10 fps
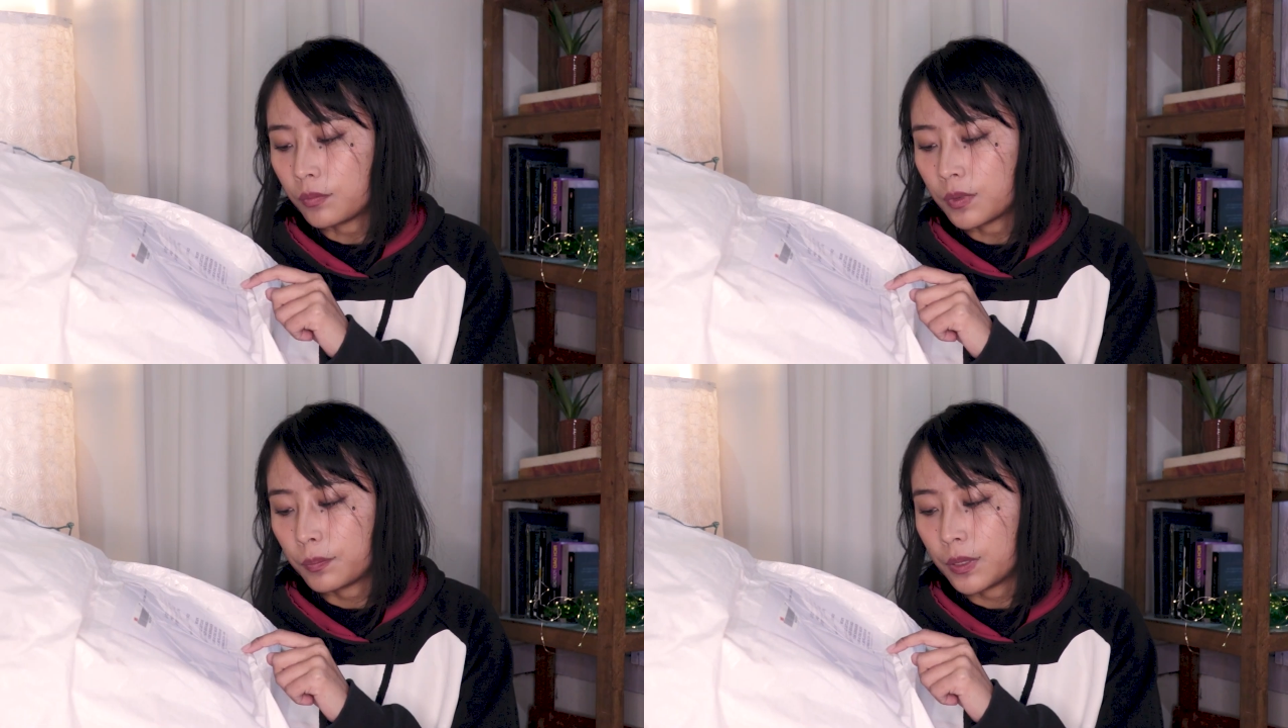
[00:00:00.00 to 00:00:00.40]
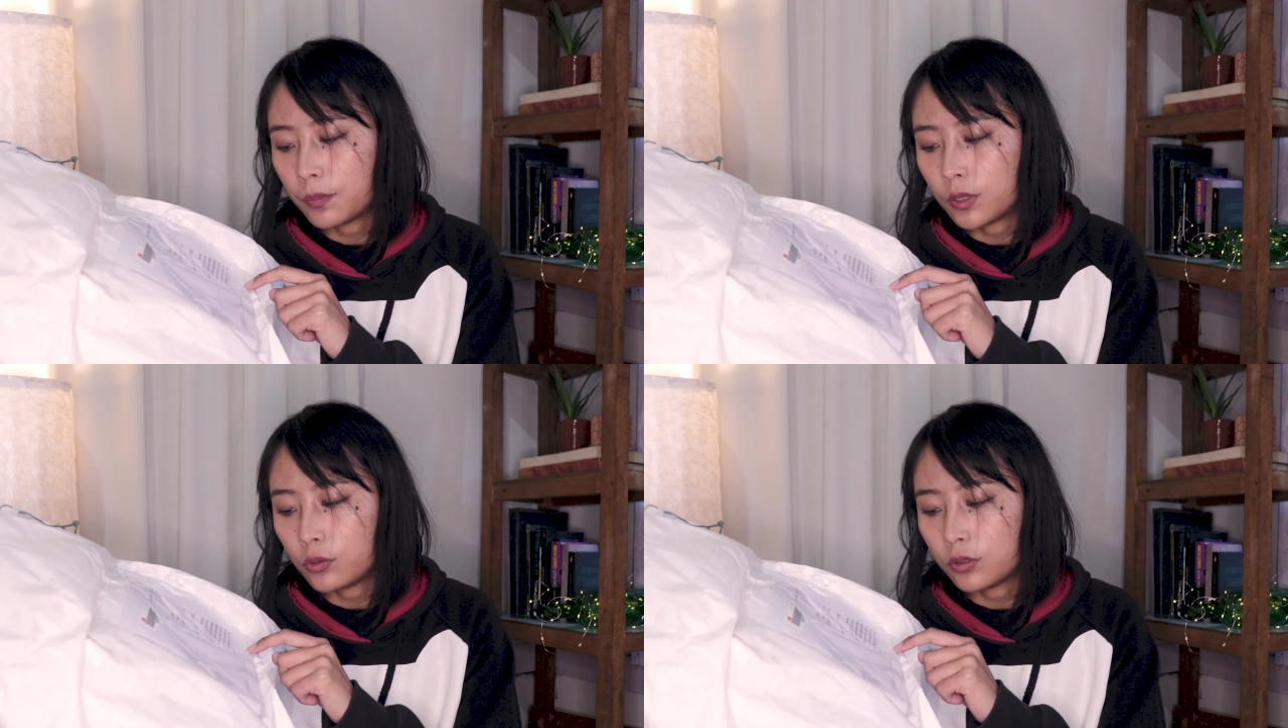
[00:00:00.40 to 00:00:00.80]
from the
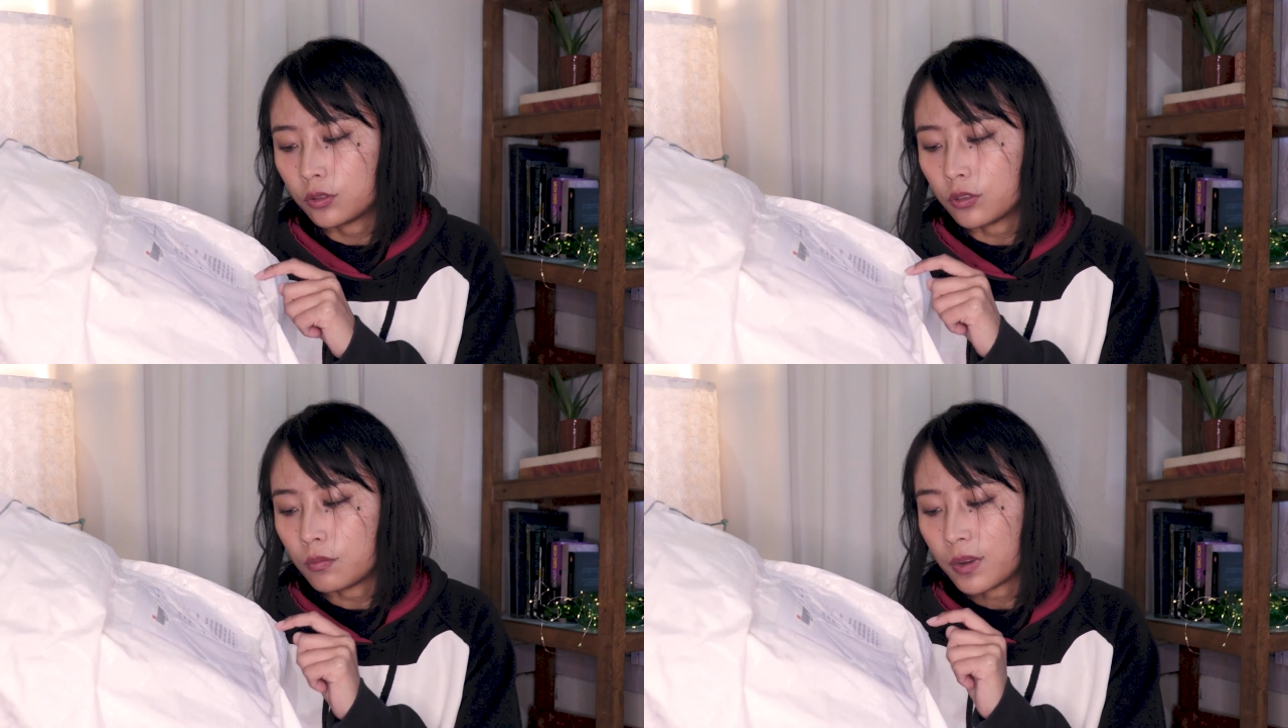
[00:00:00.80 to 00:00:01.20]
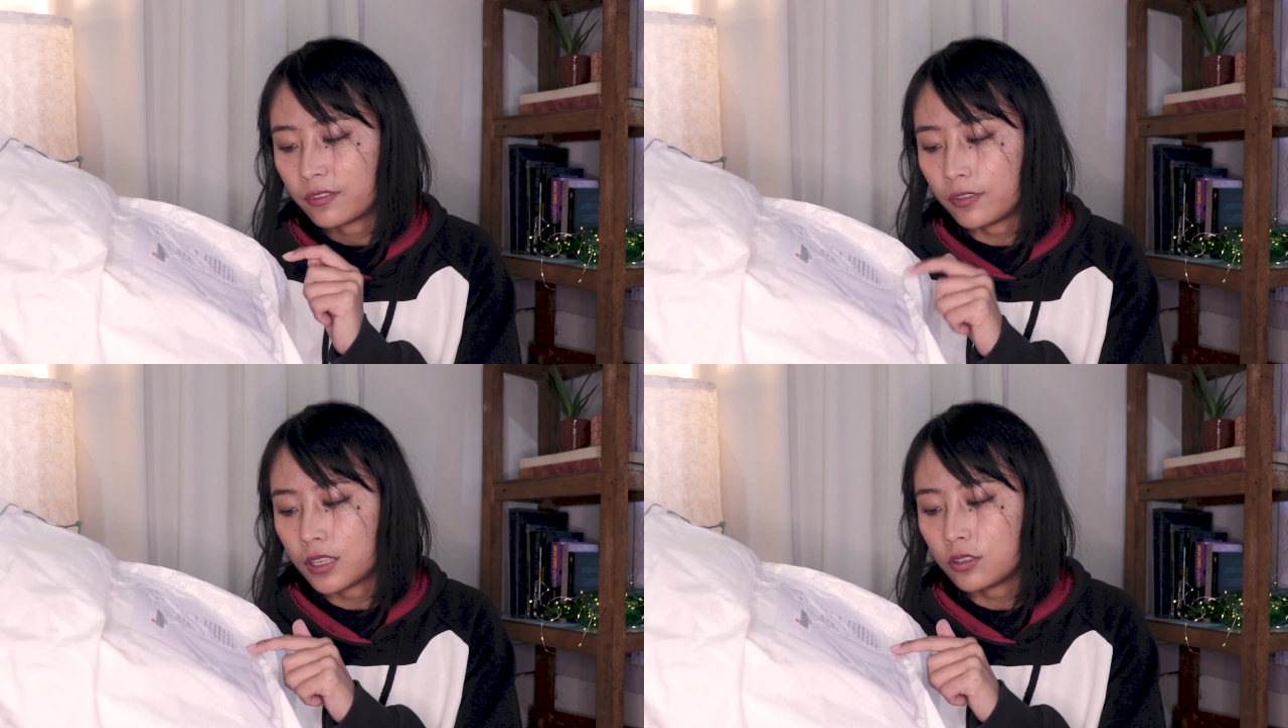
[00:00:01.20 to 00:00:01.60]
people who stole my
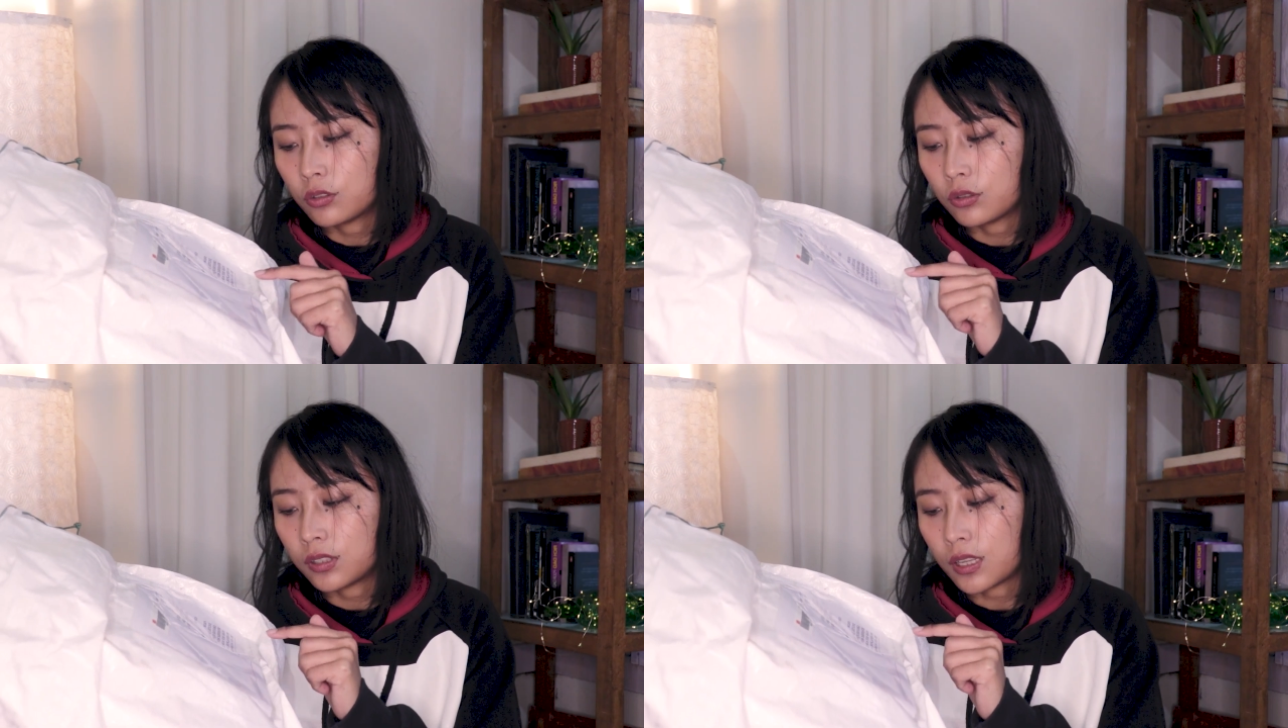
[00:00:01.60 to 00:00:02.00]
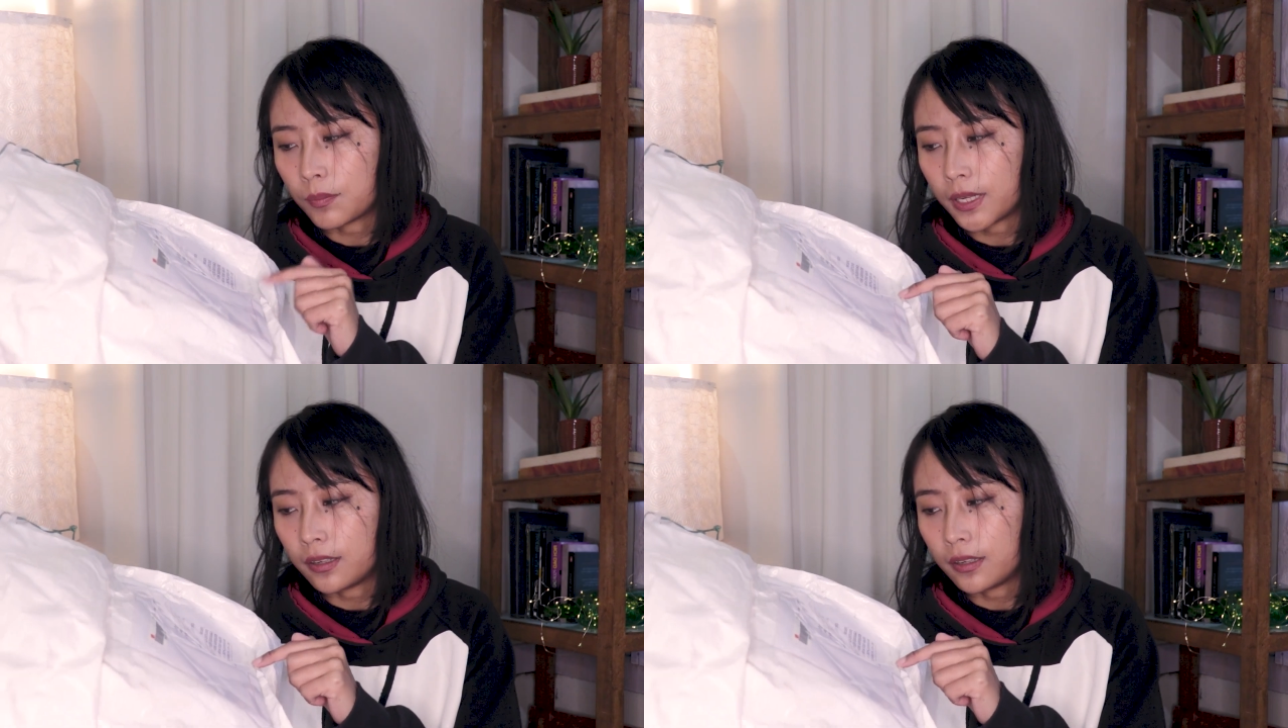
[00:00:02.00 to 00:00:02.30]
friend's shoes and my